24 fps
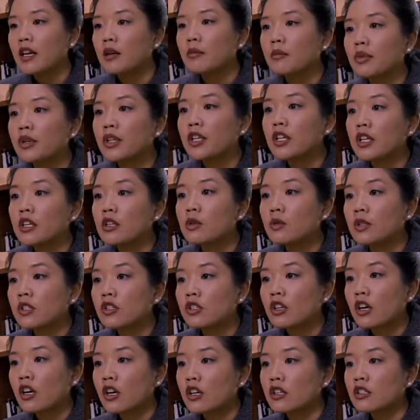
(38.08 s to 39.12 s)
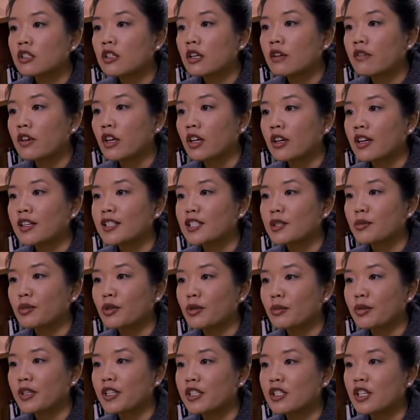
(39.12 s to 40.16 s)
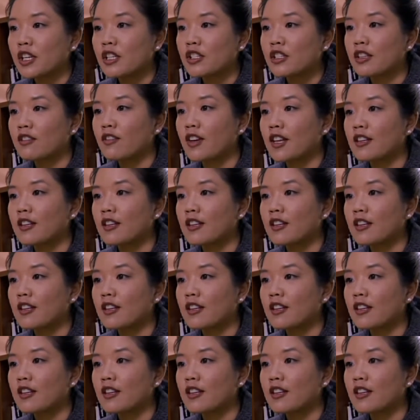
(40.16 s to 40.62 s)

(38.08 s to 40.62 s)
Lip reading: I am putting you in charge of our customer appreciation